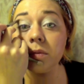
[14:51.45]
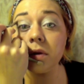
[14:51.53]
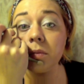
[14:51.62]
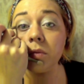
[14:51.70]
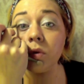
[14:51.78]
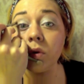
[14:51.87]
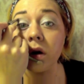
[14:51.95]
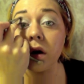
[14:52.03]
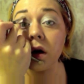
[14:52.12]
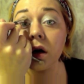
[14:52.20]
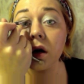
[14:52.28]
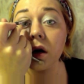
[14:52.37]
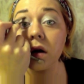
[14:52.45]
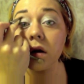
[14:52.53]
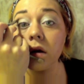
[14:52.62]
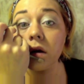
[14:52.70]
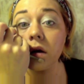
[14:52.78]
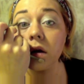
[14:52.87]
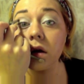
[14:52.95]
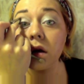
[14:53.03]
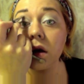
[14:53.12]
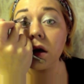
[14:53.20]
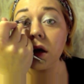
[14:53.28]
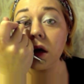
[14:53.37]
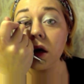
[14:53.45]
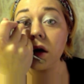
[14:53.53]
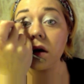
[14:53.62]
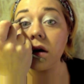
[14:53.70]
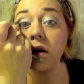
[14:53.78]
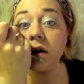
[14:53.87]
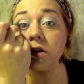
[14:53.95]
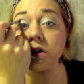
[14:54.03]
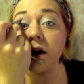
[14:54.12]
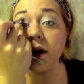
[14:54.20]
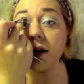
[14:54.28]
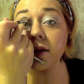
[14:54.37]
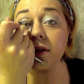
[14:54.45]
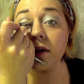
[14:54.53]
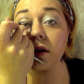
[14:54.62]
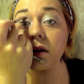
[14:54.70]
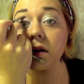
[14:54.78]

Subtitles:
bit more contrast.